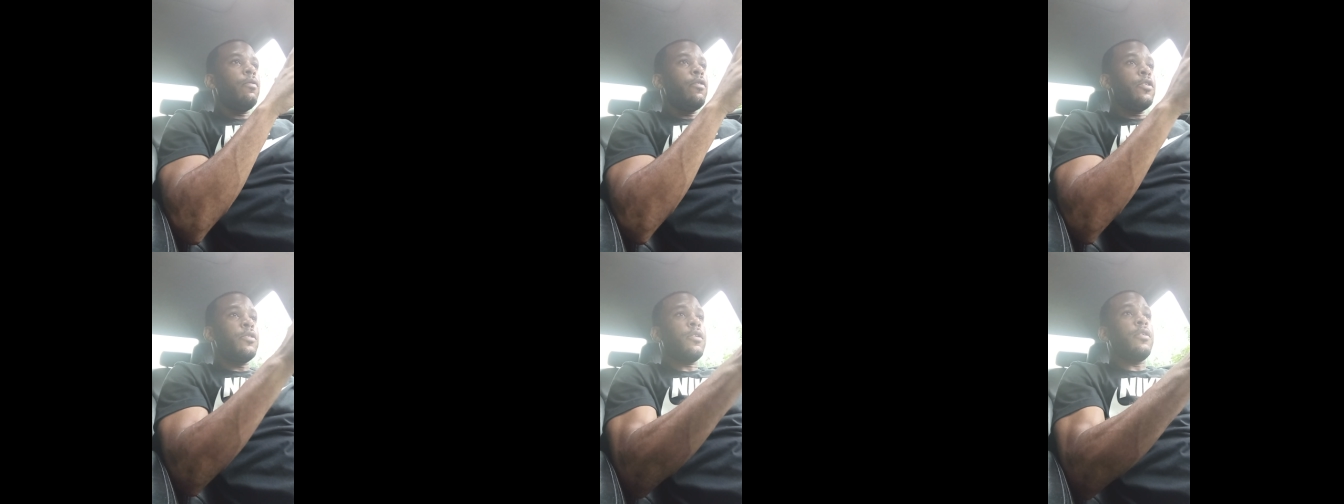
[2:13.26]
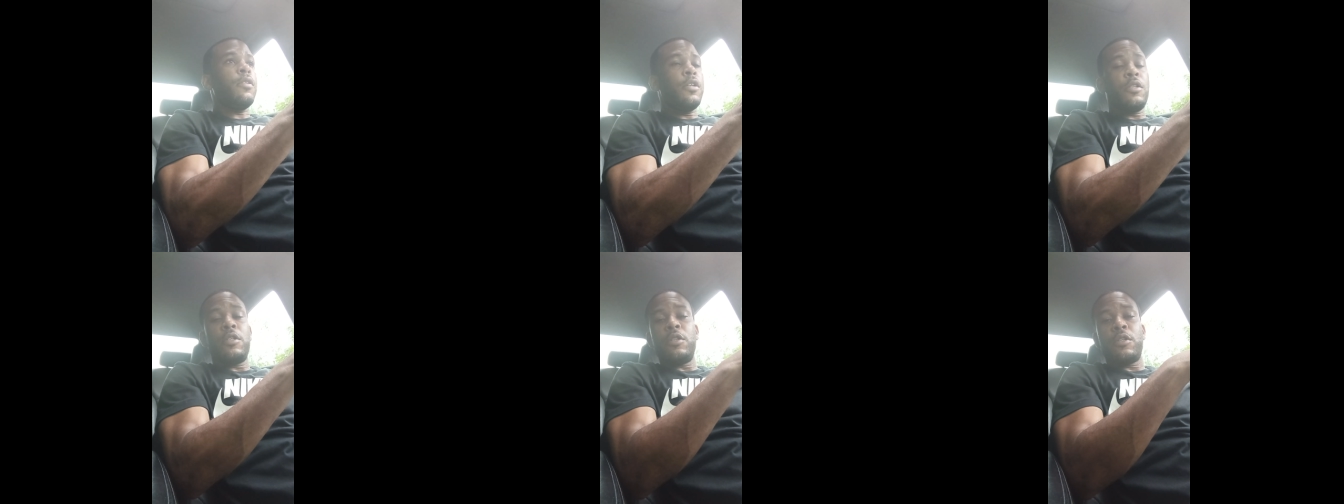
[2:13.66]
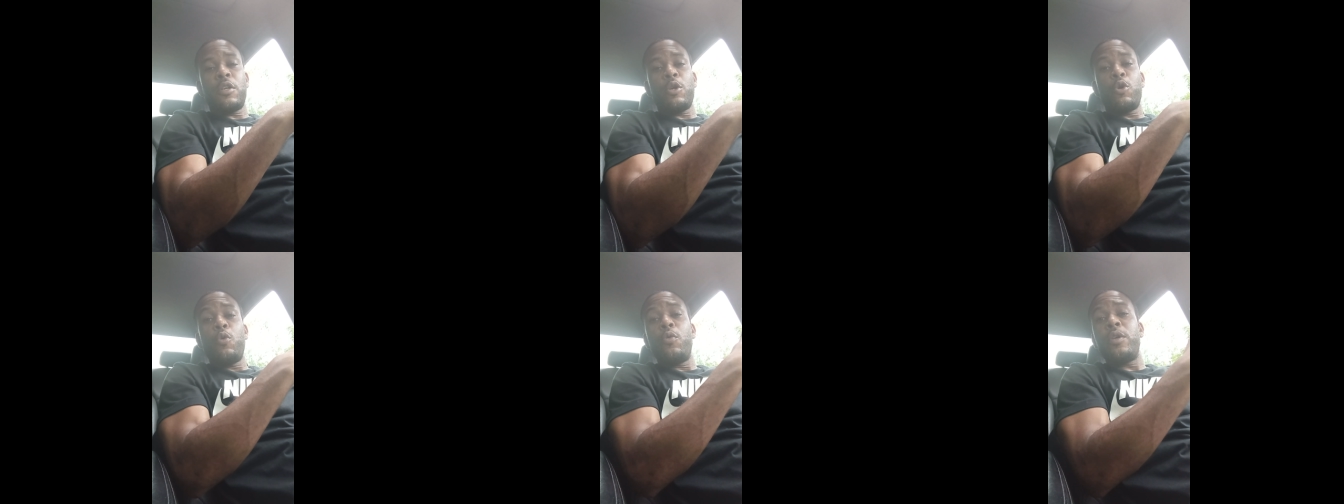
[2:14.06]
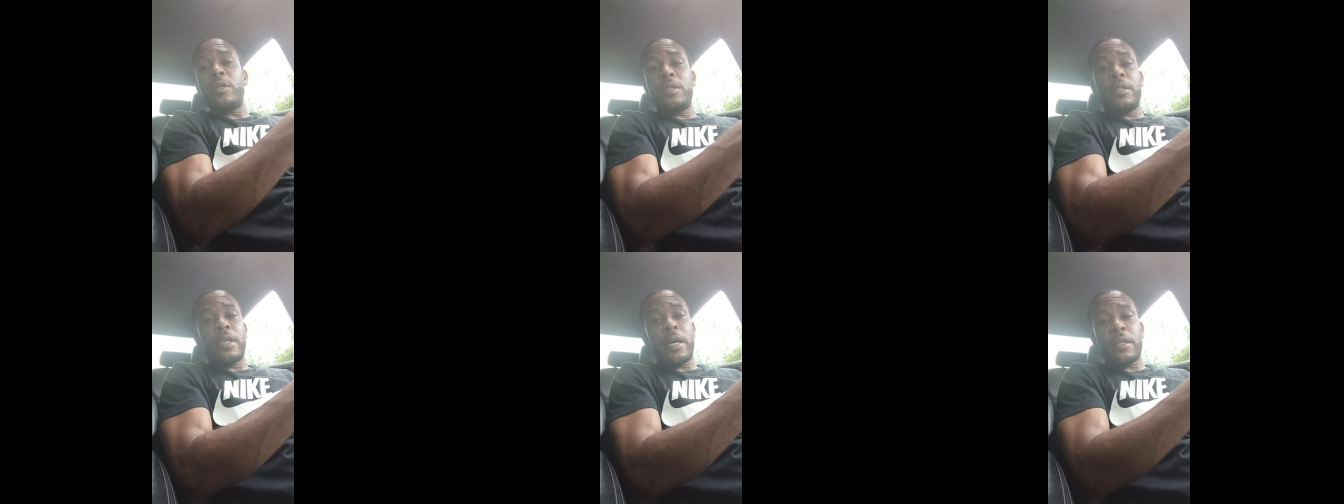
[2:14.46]
this is a
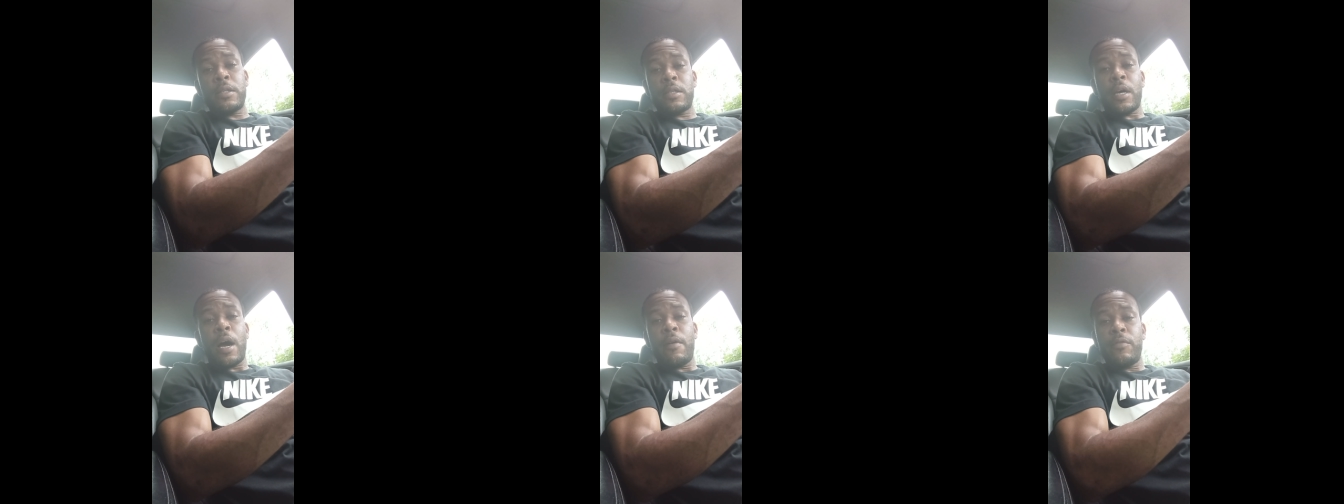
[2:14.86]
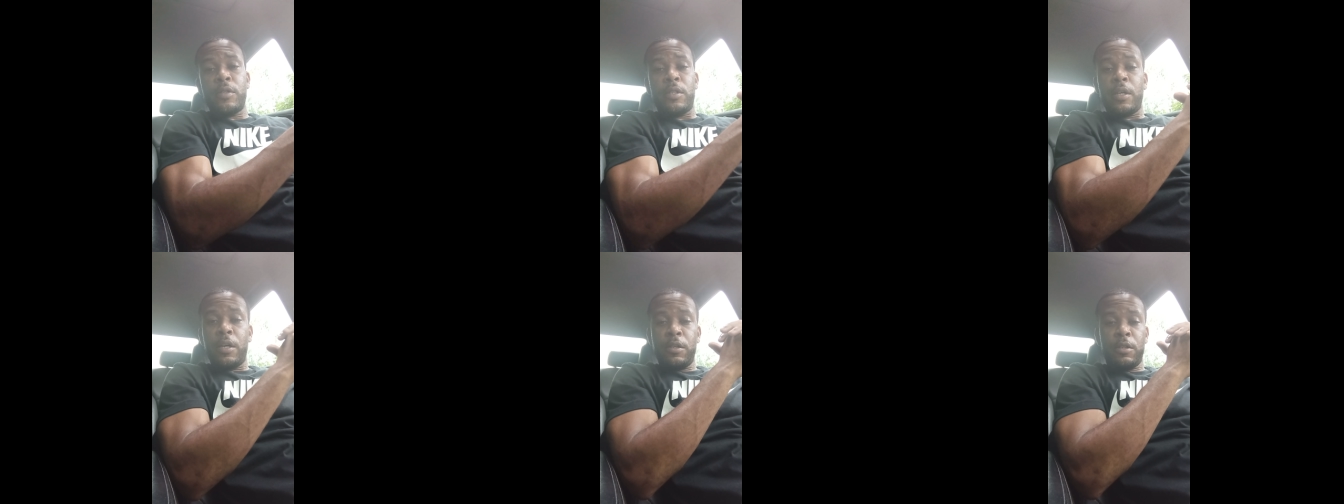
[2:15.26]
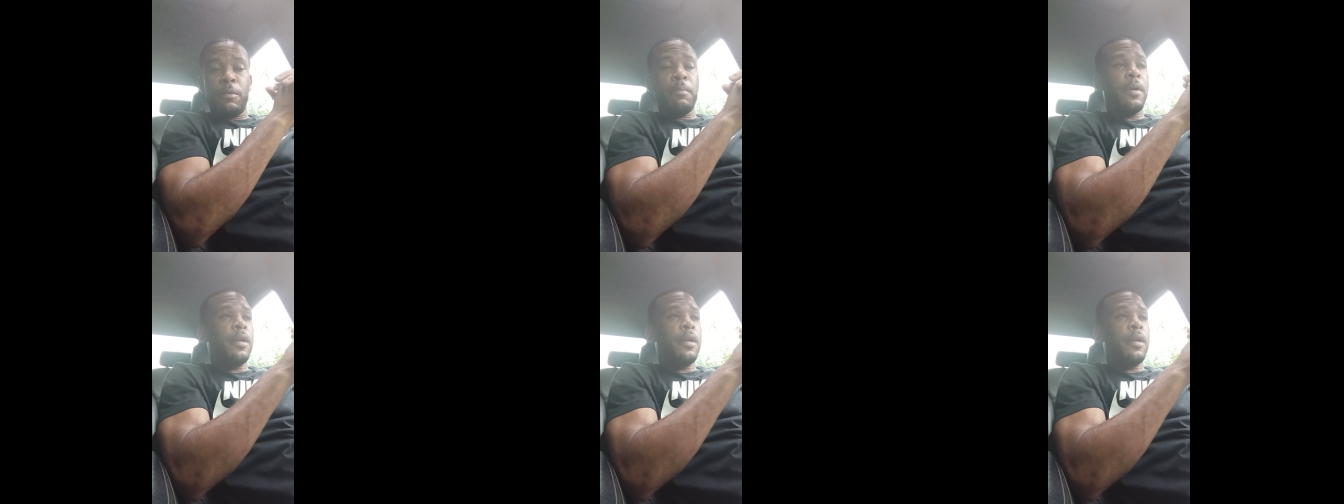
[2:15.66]
unisex conversation,